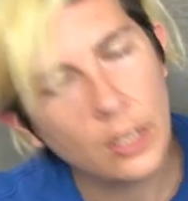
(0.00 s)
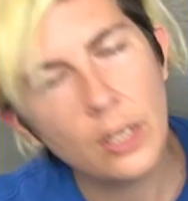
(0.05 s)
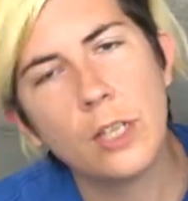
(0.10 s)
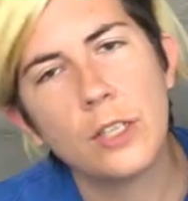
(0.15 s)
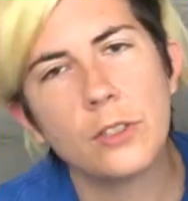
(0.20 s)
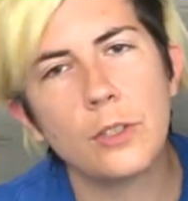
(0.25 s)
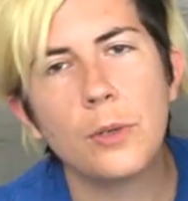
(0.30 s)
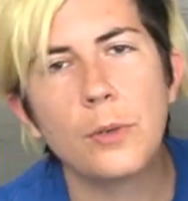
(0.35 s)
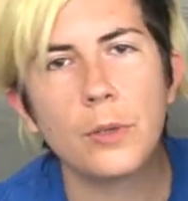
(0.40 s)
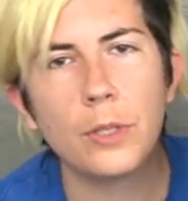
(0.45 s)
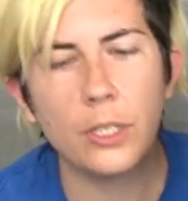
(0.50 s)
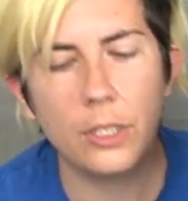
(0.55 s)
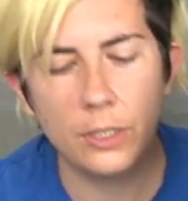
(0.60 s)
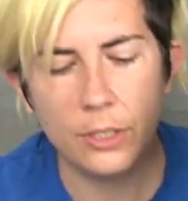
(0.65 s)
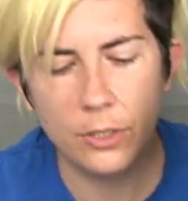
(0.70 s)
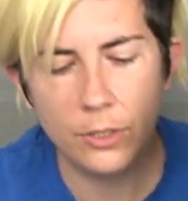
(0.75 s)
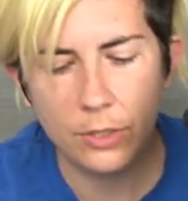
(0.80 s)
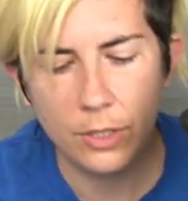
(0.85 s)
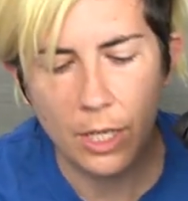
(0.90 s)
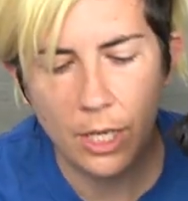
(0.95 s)
So what we're going
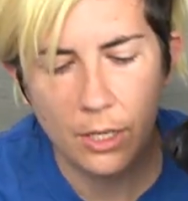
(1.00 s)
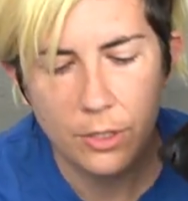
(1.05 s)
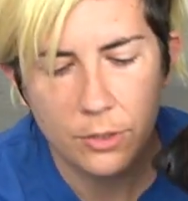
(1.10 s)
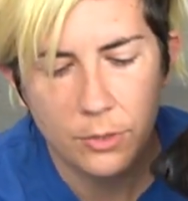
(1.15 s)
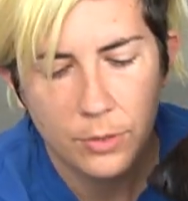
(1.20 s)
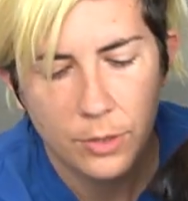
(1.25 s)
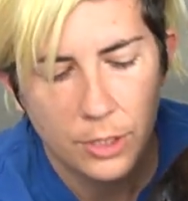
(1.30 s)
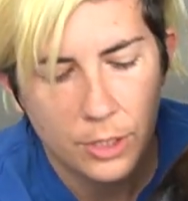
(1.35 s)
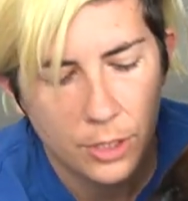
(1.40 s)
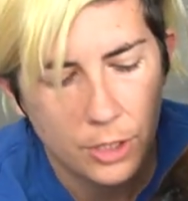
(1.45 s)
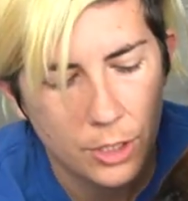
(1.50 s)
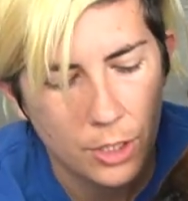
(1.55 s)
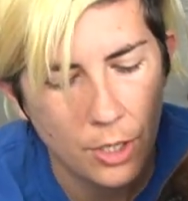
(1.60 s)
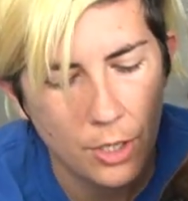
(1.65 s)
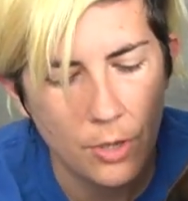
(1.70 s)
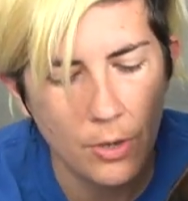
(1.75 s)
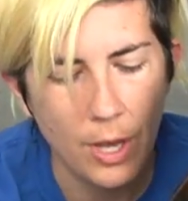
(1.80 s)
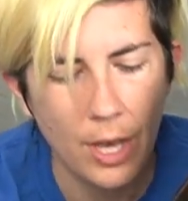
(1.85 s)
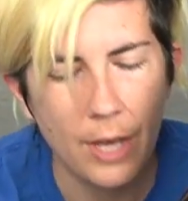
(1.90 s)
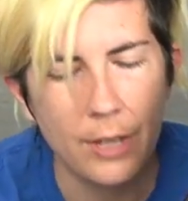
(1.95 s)
to do now is we're going to show
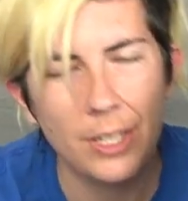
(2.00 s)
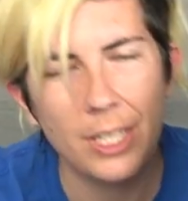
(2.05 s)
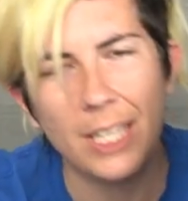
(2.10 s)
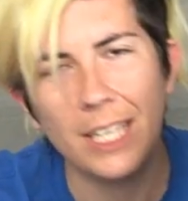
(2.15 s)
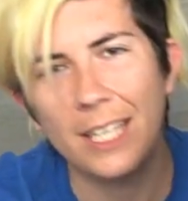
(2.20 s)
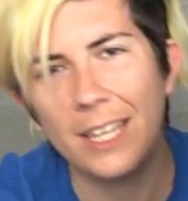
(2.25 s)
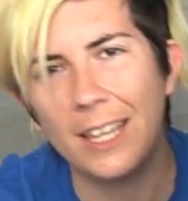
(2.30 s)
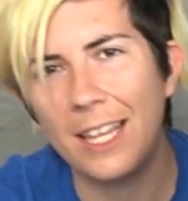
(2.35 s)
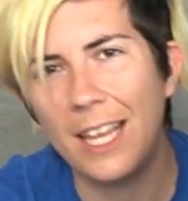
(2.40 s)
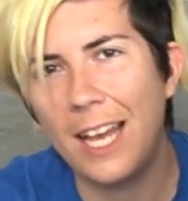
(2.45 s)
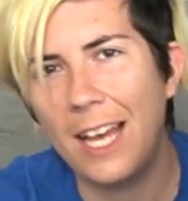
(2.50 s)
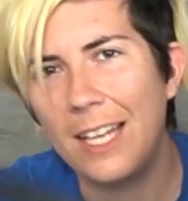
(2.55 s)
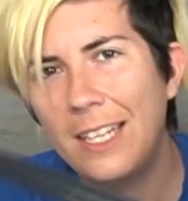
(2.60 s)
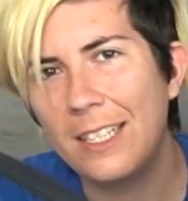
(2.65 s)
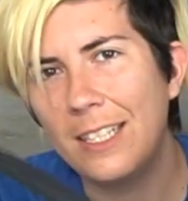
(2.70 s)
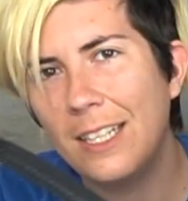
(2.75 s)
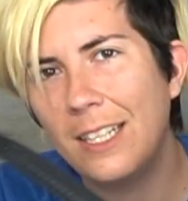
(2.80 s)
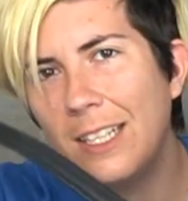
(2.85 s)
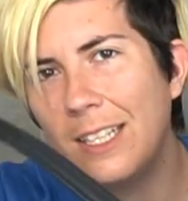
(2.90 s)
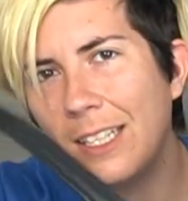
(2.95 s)
you how to get
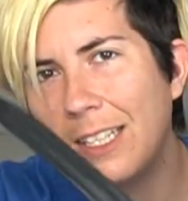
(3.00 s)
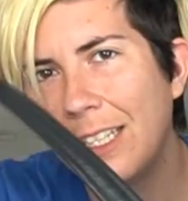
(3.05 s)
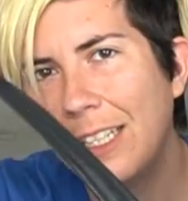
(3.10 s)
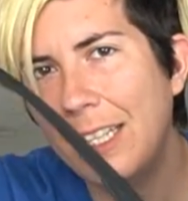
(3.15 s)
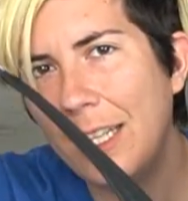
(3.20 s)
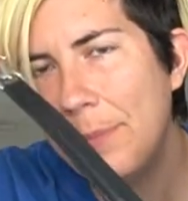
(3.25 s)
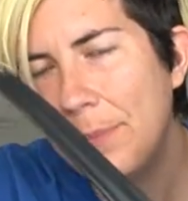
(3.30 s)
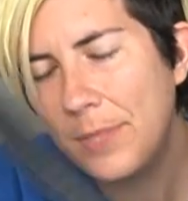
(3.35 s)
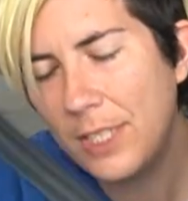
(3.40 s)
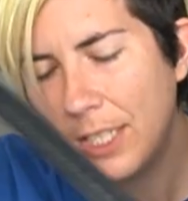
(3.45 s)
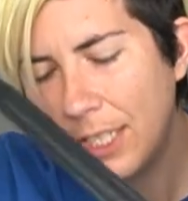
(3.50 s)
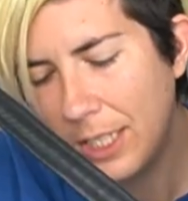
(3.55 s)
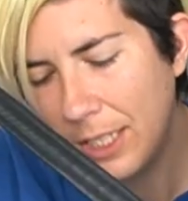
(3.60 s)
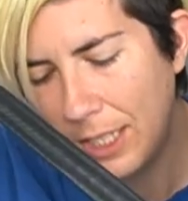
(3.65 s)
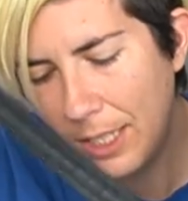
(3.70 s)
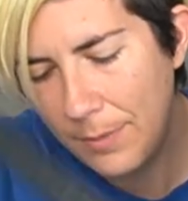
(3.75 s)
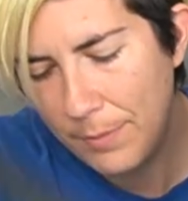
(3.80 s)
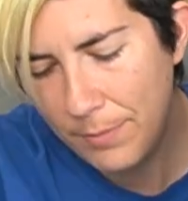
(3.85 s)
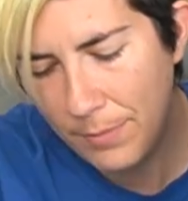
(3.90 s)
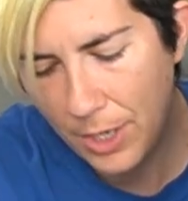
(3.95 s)
that clip to
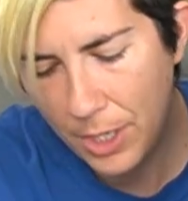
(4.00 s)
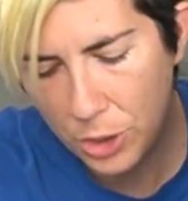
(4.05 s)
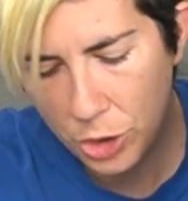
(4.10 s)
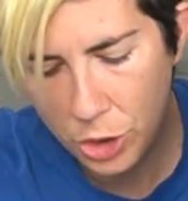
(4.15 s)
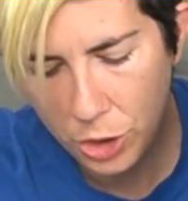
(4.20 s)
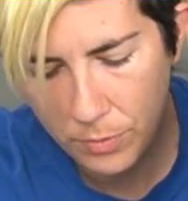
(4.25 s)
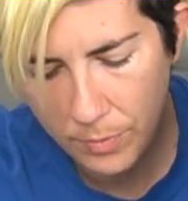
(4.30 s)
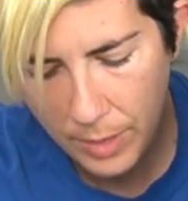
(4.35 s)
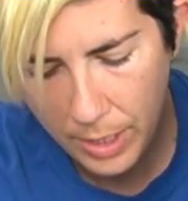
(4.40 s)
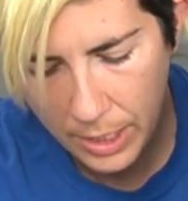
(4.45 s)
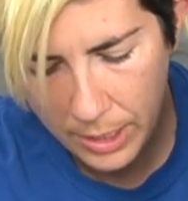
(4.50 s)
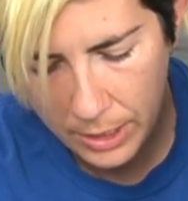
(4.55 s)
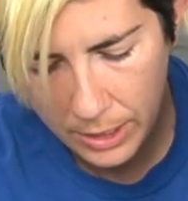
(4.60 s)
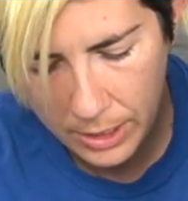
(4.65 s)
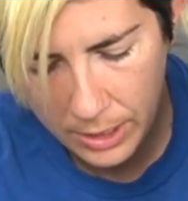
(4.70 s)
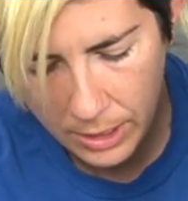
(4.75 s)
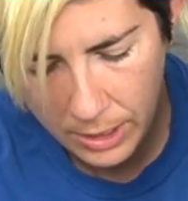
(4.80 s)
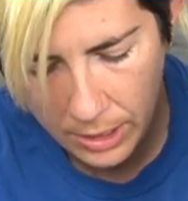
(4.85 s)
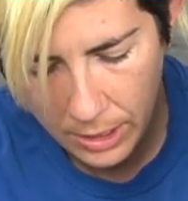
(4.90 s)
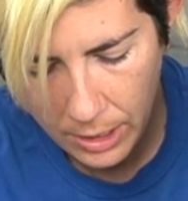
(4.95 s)
clip
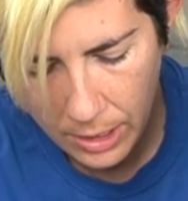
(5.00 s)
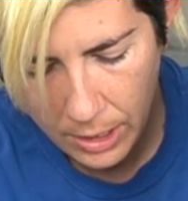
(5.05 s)
measurement.